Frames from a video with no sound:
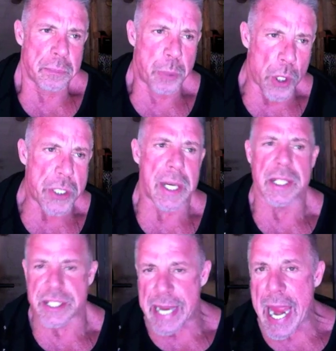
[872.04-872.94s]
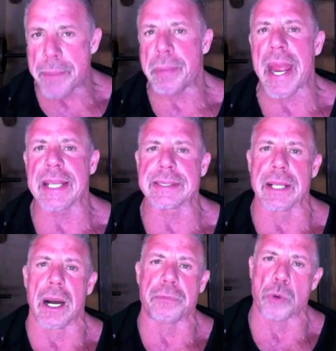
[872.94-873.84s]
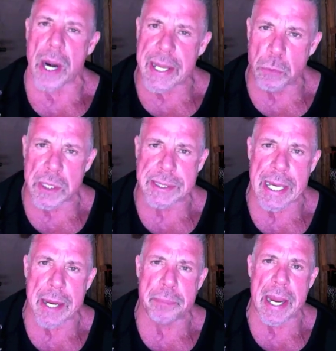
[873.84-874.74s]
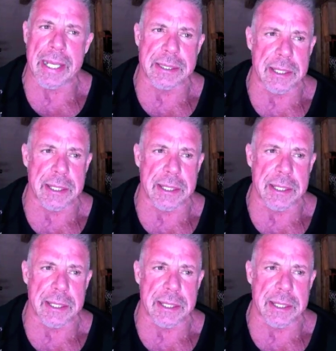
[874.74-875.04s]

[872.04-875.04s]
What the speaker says: pushing, sandbag stuff, running with sandbags,